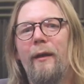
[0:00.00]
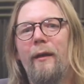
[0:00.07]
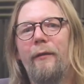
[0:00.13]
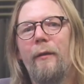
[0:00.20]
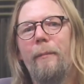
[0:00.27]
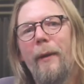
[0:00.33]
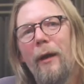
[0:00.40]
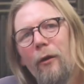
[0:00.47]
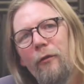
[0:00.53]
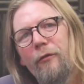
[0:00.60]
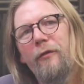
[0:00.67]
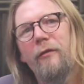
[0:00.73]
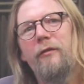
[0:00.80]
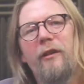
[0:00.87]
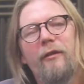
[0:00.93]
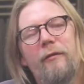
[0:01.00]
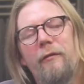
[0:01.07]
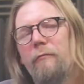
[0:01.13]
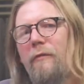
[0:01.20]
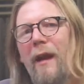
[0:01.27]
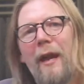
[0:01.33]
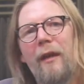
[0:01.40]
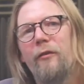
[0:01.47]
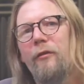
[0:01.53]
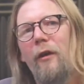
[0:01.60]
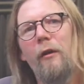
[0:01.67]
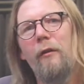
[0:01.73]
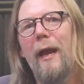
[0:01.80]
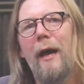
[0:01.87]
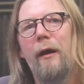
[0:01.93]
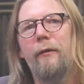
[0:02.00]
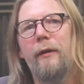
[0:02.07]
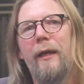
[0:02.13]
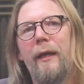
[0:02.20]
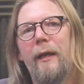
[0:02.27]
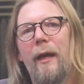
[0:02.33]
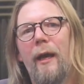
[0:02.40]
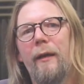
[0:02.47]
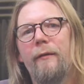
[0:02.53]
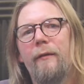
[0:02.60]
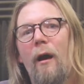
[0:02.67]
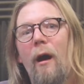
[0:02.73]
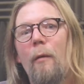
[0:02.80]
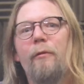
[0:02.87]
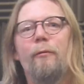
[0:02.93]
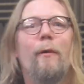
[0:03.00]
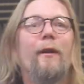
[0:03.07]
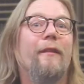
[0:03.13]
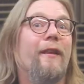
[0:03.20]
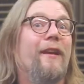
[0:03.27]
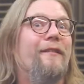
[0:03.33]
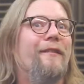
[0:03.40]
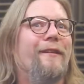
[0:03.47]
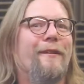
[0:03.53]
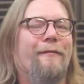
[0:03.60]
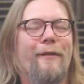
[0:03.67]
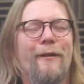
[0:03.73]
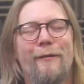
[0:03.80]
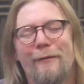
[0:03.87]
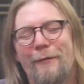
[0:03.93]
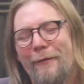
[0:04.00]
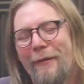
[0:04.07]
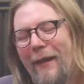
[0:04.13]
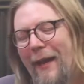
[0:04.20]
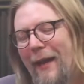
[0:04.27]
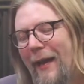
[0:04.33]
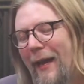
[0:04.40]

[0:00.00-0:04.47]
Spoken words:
the bells just rang so loudly, and I was one of these individuals that